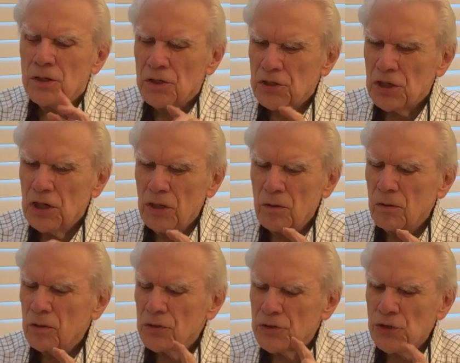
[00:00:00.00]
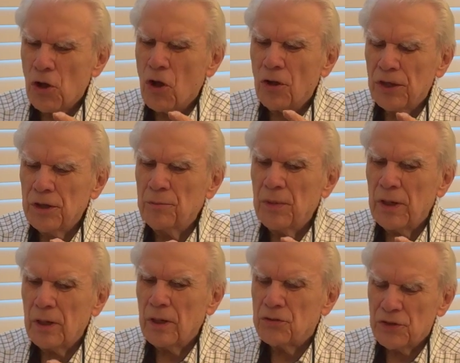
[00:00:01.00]
she saw in
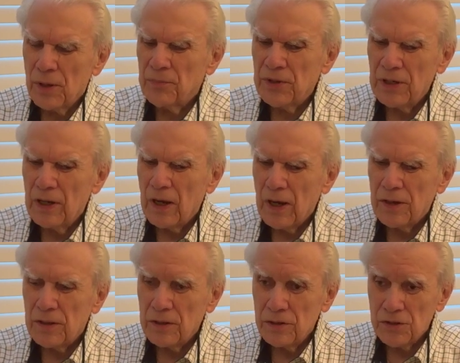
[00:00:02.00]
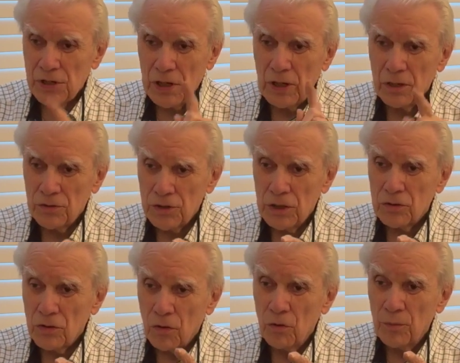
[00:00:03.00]
me something I didn't see, and she
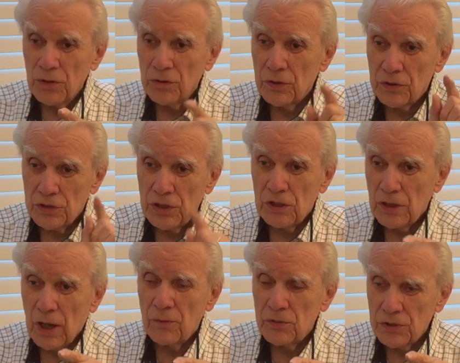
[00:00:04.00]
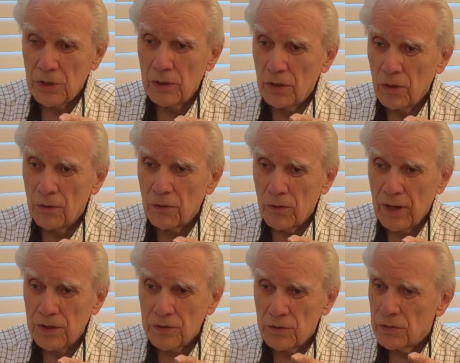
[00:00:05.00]
told me that she, I was going to go to
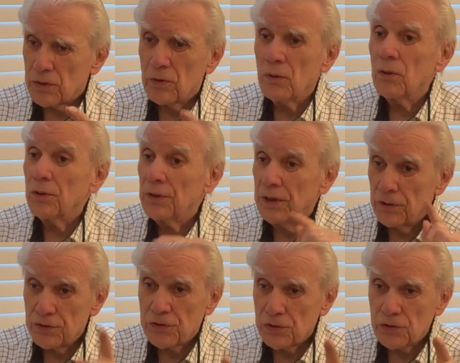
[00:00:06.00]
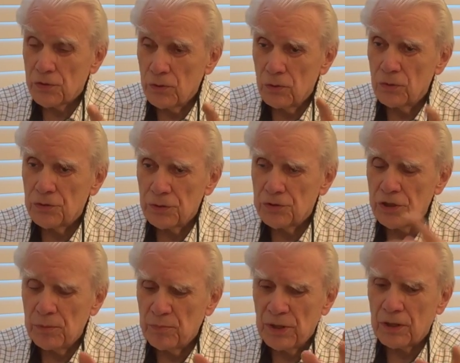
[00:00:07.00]
graduate school, and here's the schools, and she
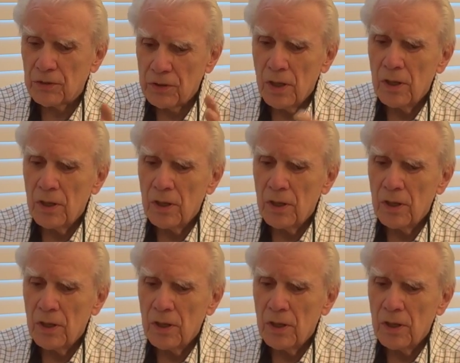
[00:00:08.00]
picked